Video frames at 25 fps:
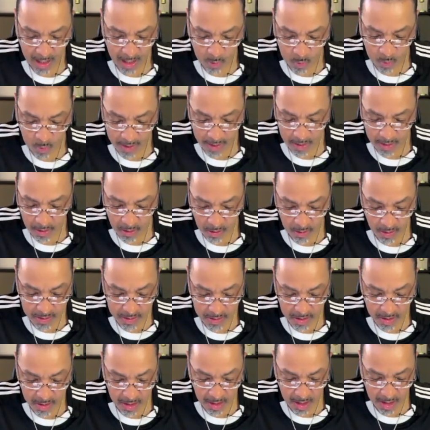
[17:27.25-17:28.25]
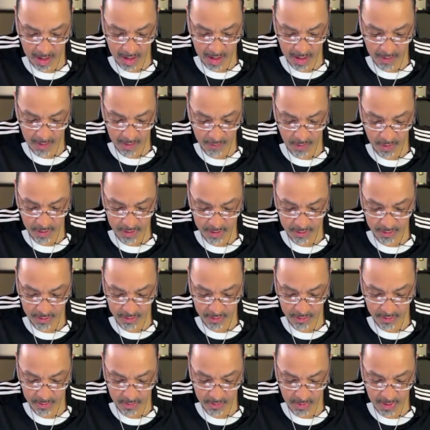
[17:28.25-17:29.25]
And when the Lord your God, verse
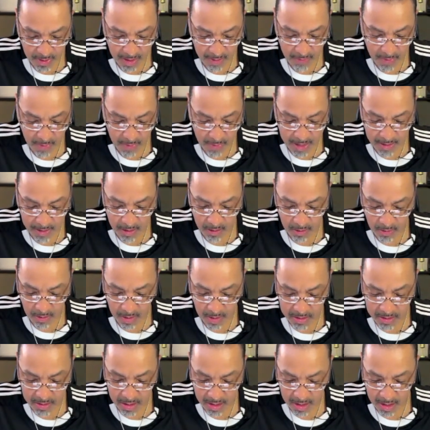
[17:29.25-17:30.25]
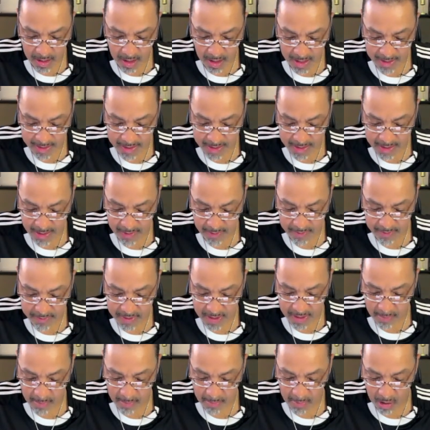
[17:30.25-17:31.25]
2, and when the Lord your God gives
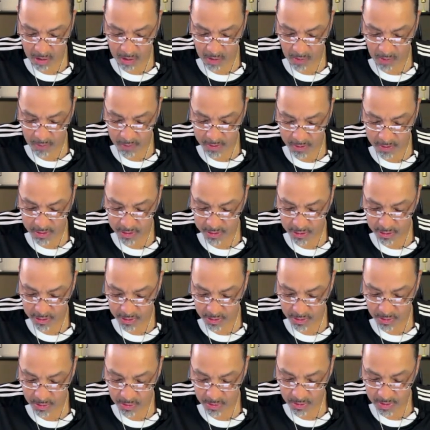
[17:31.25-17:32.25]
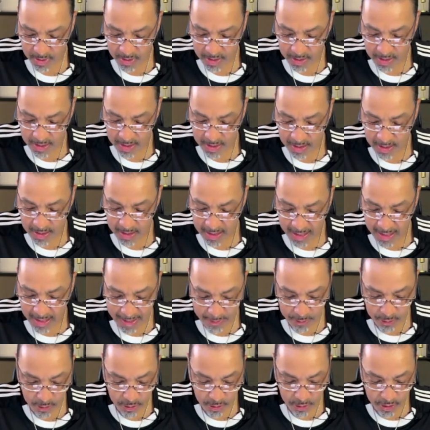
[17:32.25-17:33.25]
them over to you
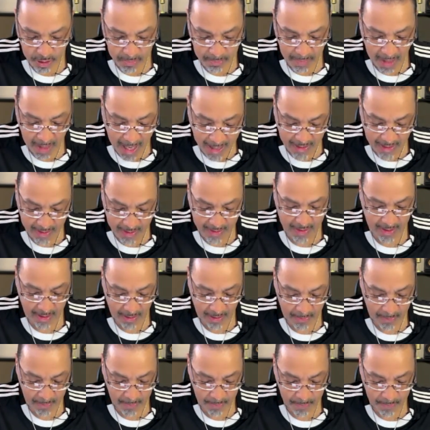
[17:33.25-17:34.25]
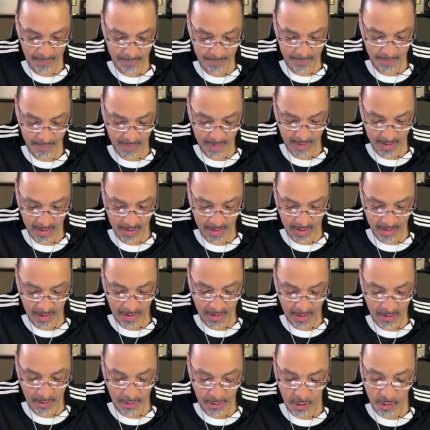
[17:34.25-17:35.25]
and you smite them,
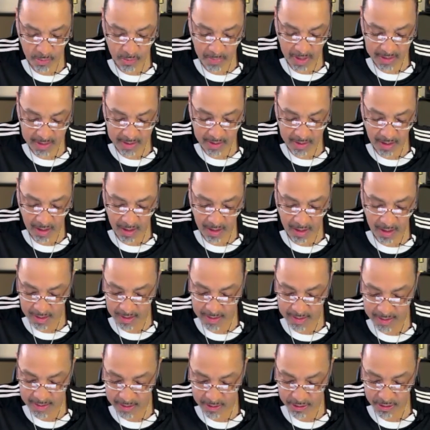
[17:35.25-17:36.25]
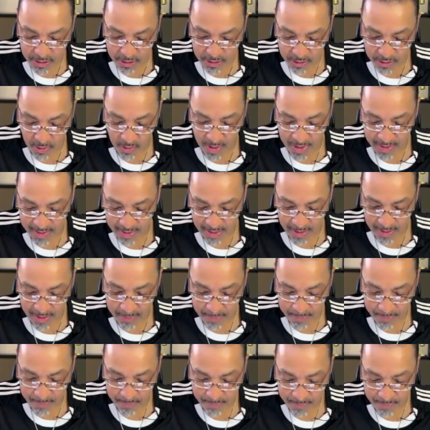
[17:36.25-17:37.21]
you must utterly destroy them.